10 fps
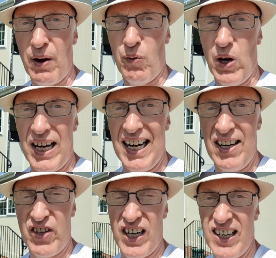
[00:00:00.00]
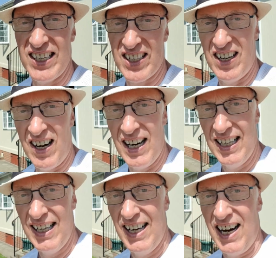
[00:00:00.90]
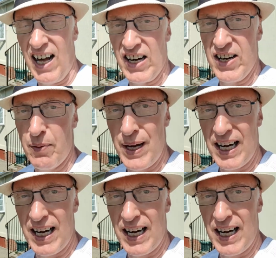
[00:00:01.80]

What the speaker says: what electrolytes are a little bit